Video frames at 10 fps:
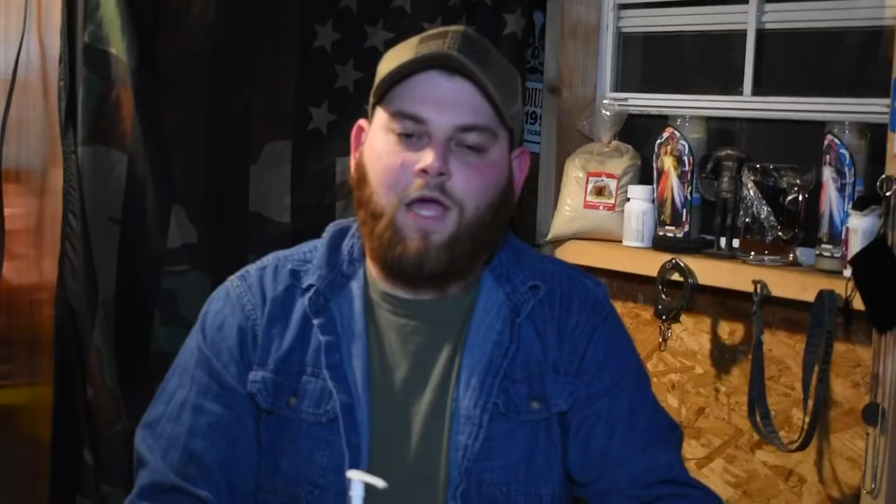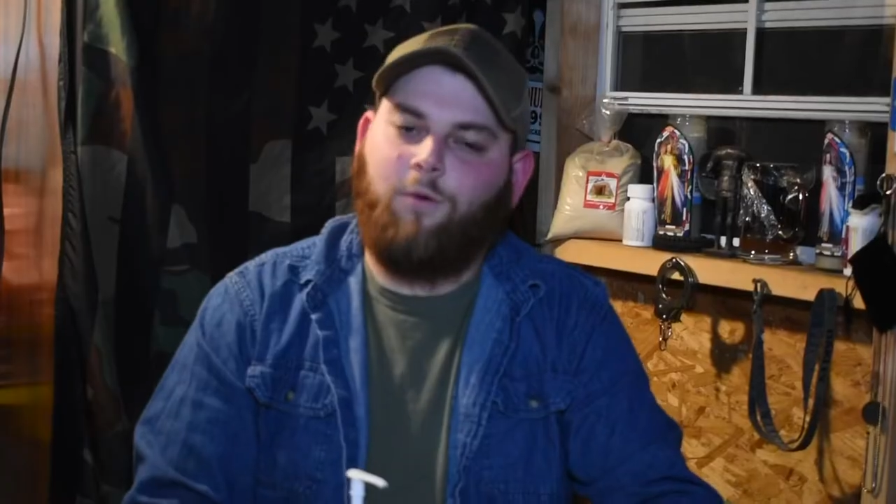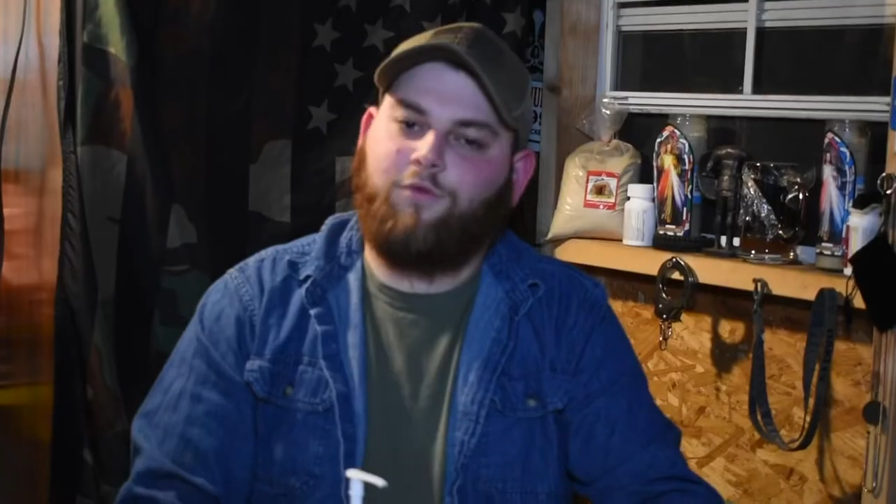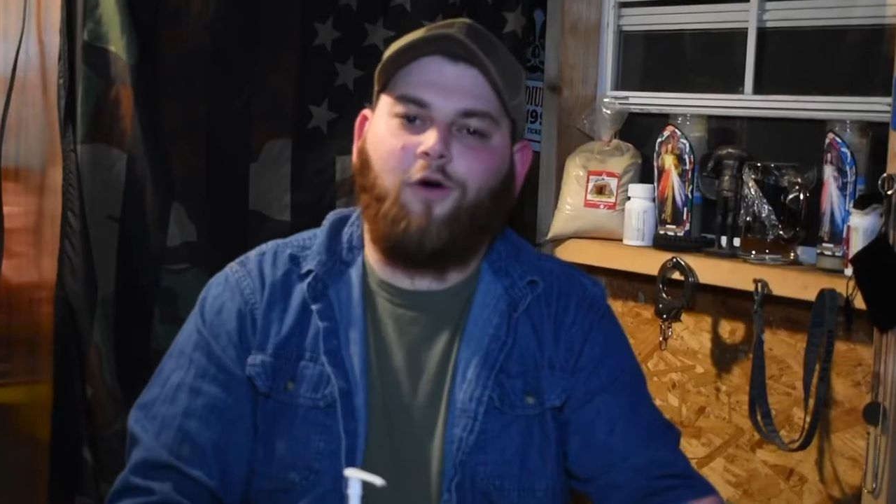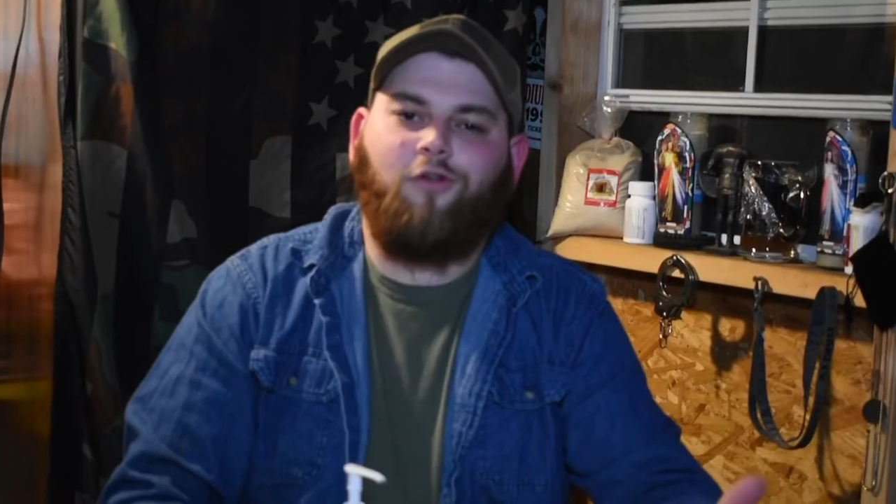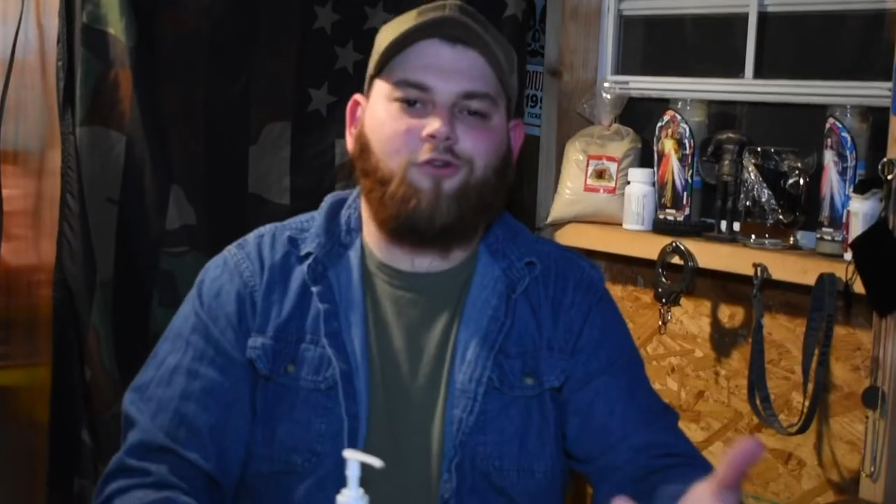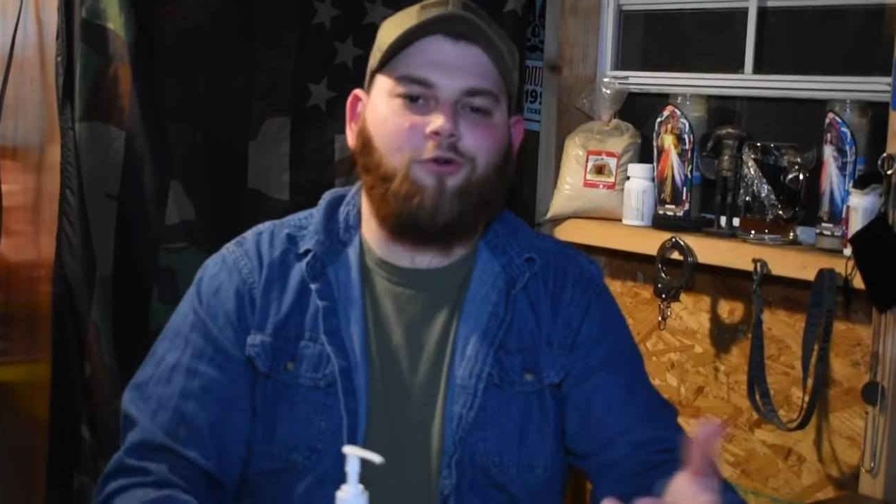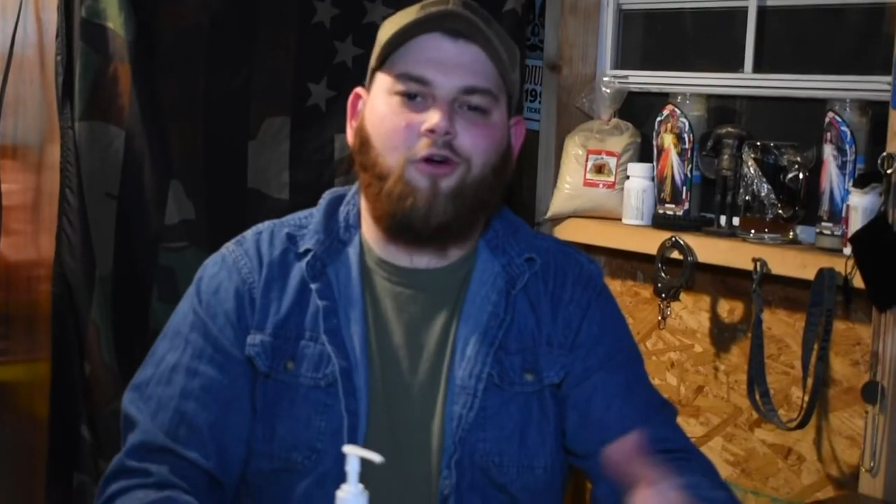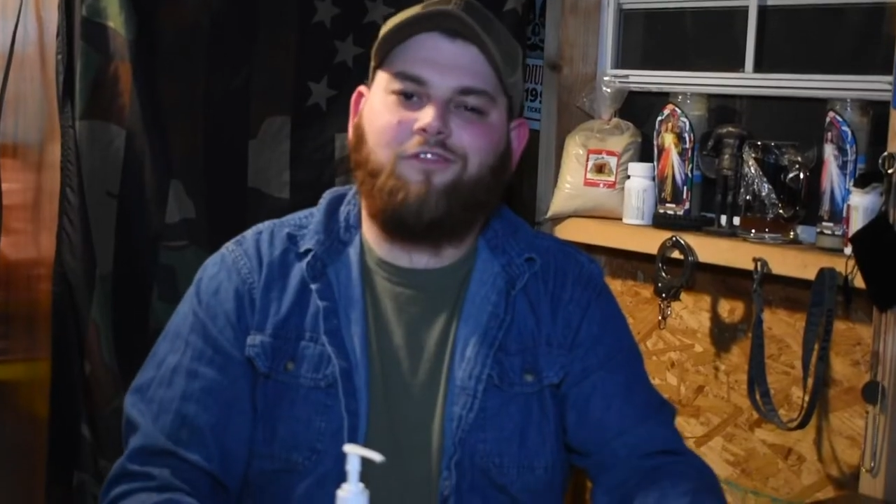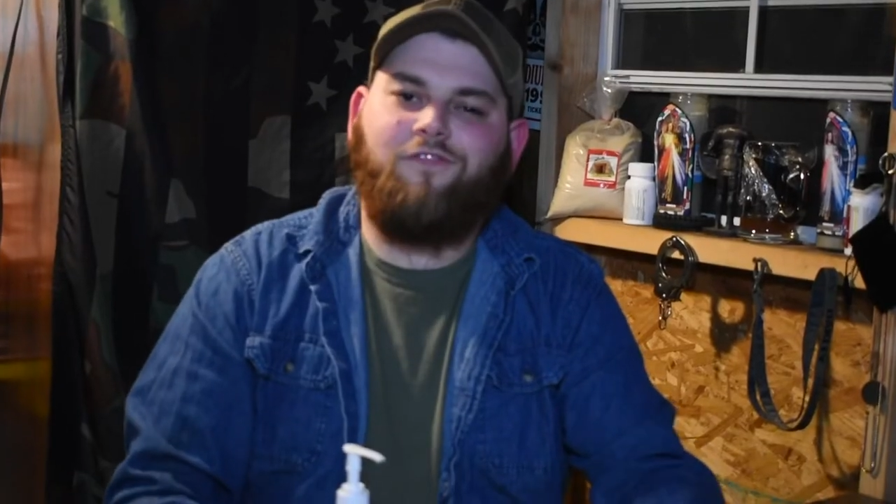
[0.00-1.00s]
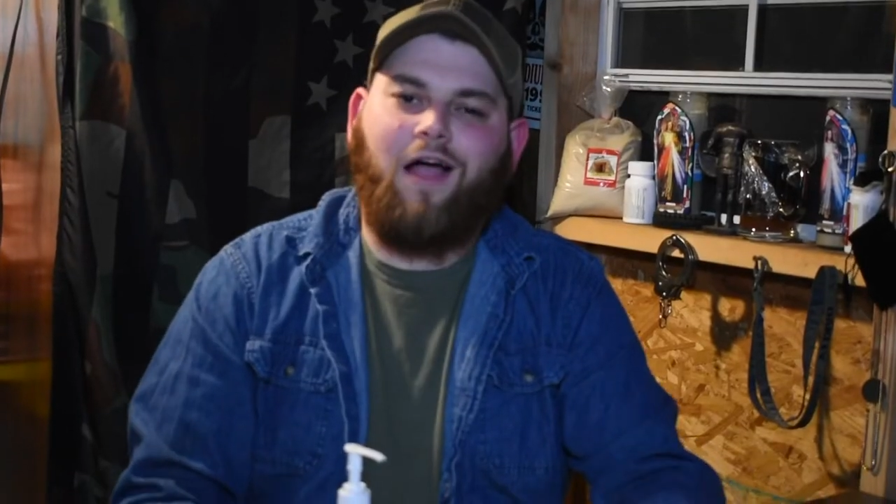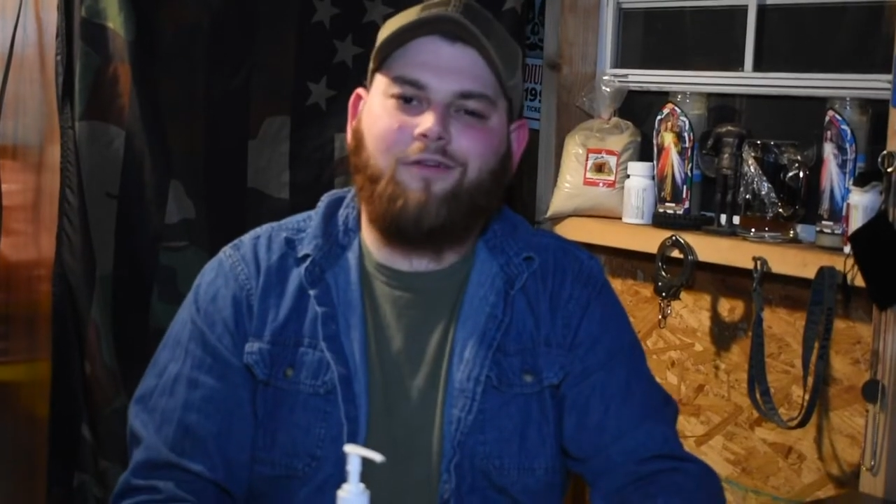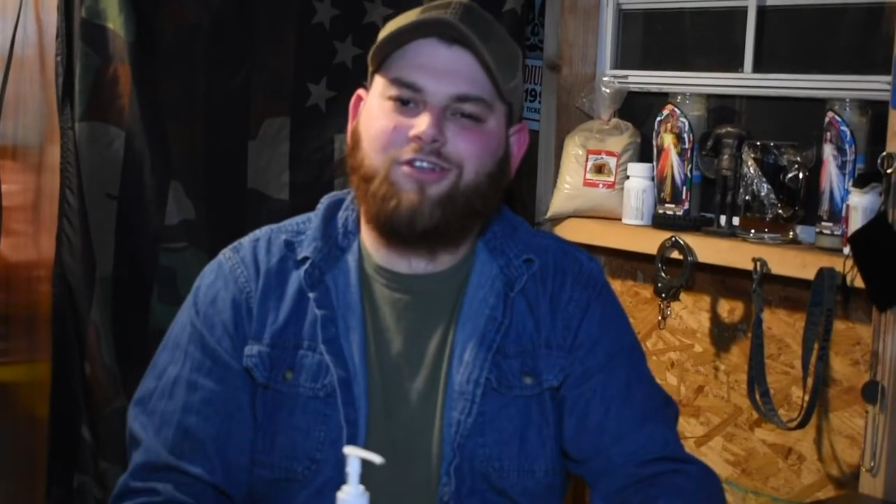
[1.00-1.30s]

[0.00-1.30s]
And with all the coronavirus